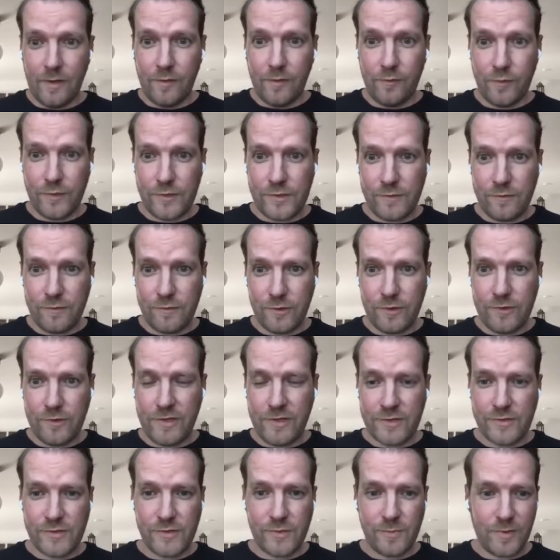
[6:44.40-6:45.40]
First of all, you
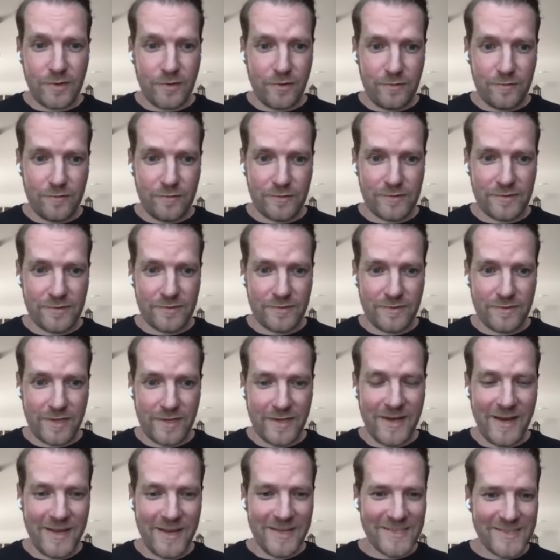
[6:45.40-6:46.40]
get super nervous,
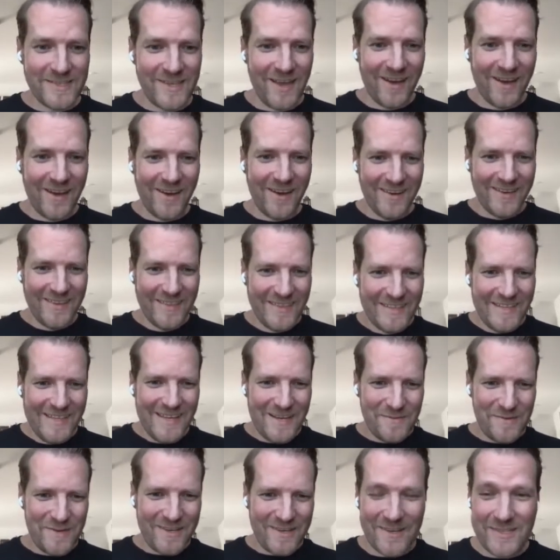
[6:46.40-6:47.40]
right? So,
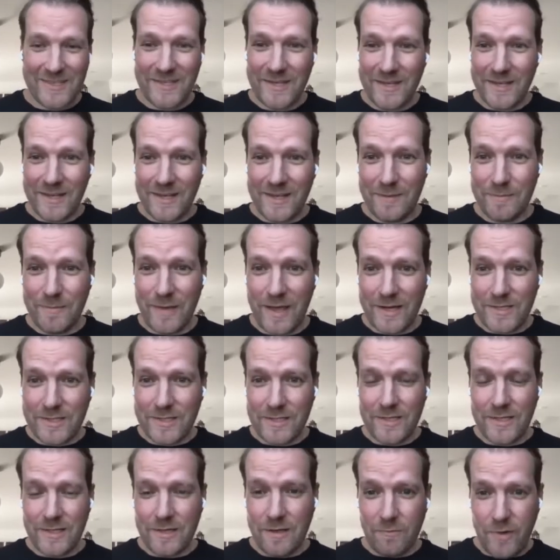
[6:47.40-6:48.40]
because
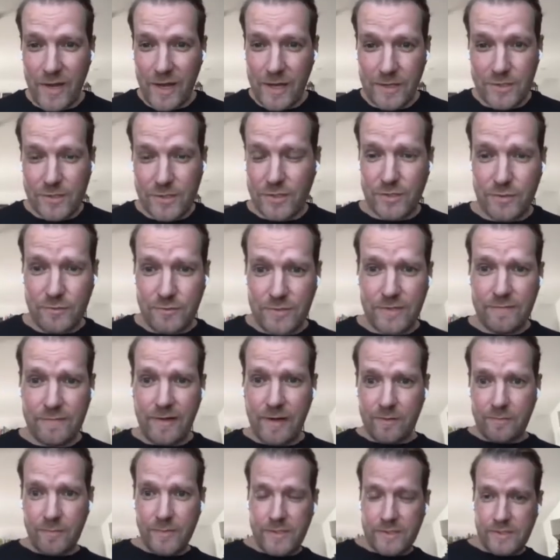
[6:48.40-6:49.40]
actually we had 2
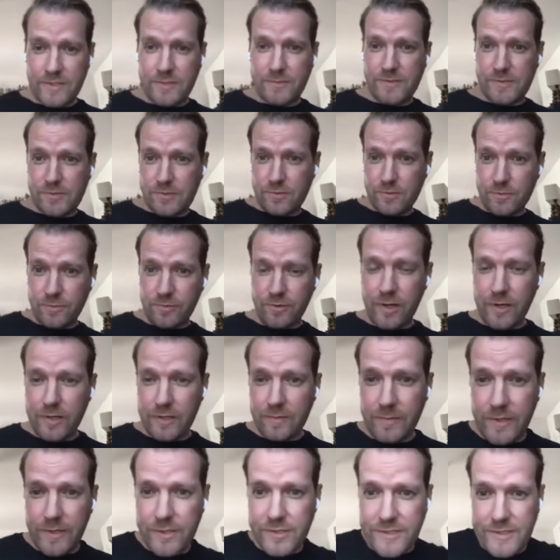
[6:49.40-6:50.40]
development teams, 2
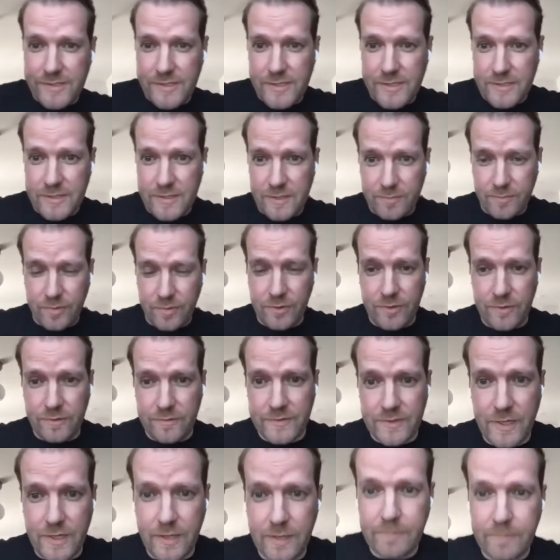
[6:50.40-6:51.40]
product managers at that point
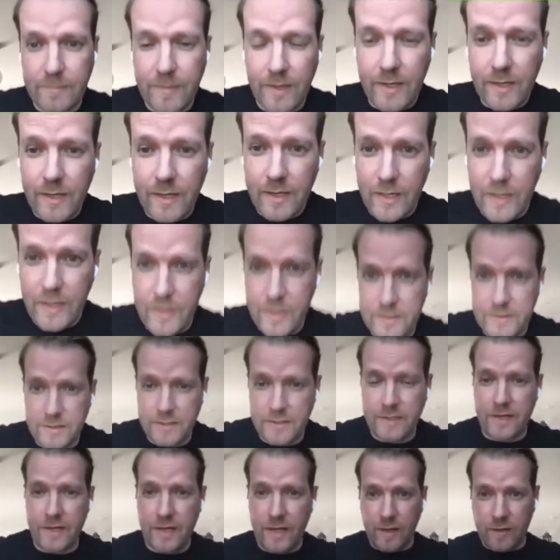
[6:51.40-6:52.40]
of time, and
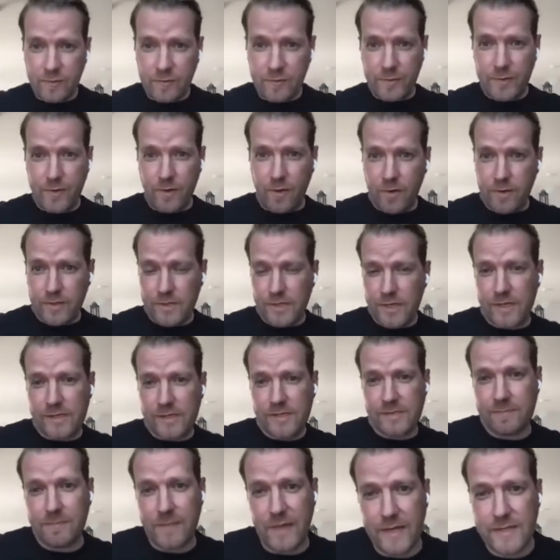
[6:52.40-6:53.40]
they have been
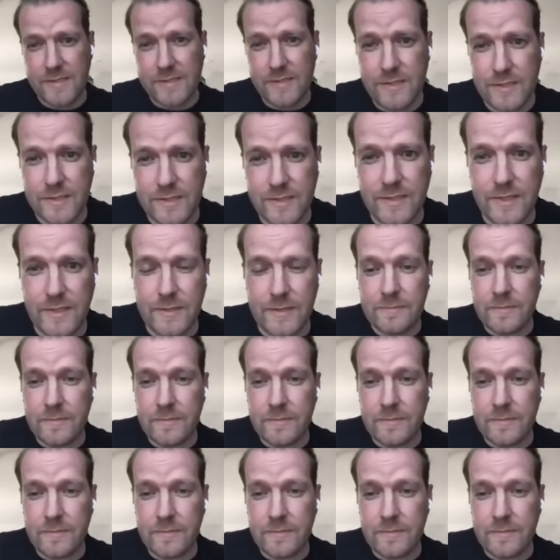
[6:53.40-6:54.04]
organized basically,